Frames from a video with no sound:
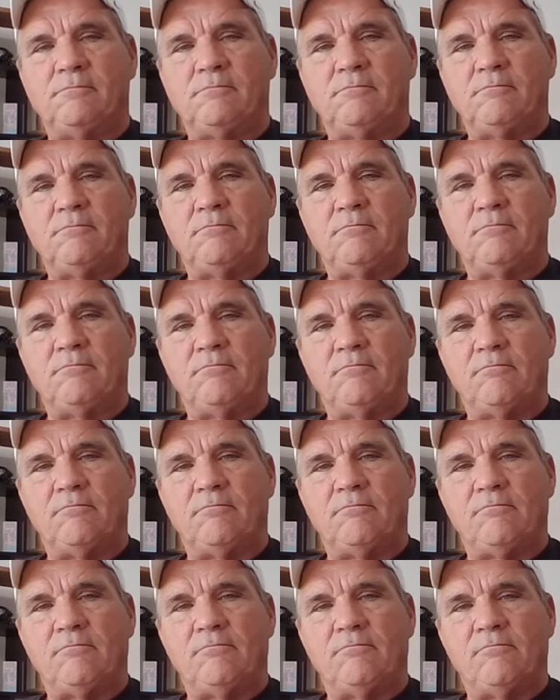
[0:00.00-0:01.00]

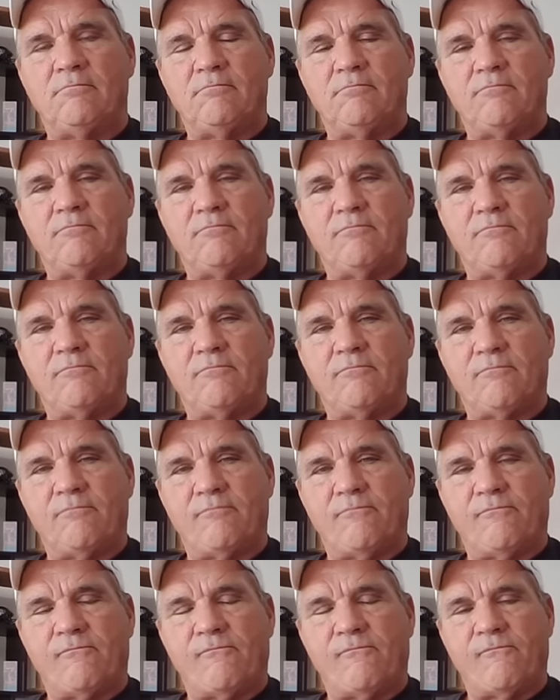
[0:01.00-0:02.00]

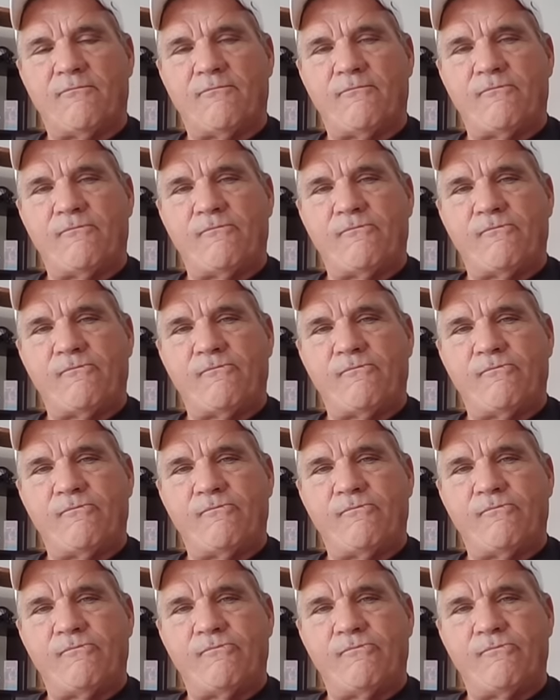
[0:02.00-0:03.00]

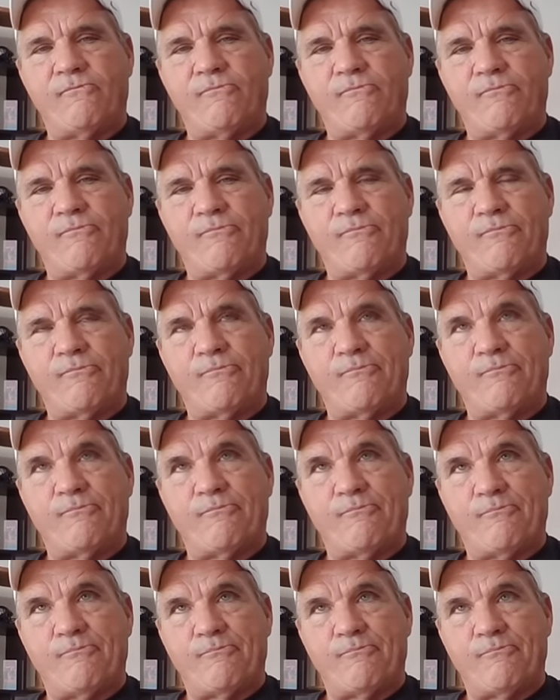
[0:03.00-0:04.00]

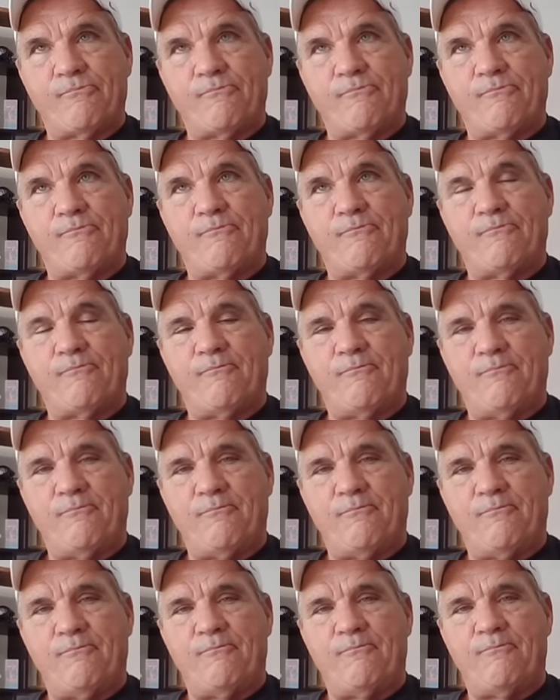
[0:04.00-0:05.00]

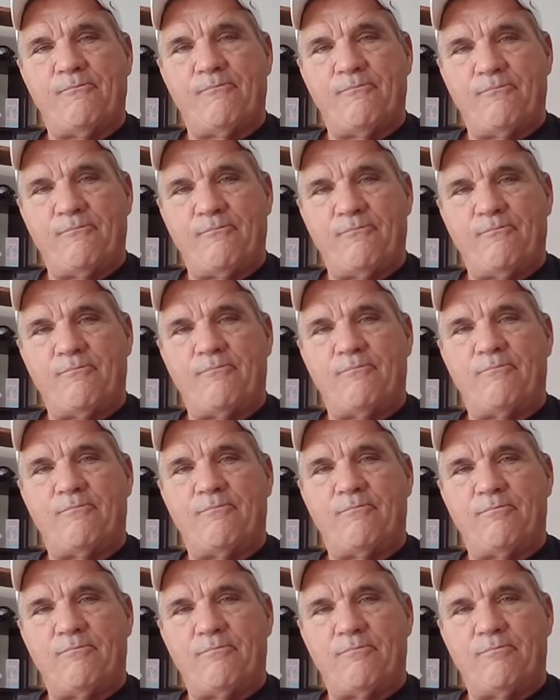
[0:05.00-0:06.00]

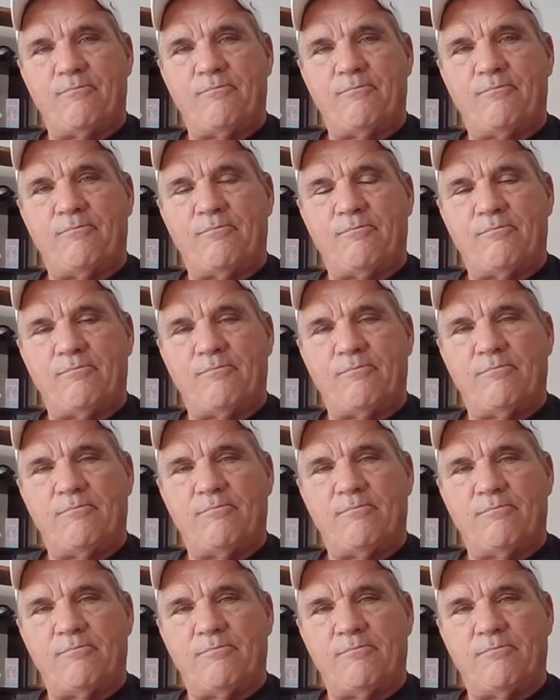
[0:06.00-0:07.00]
(not speaking)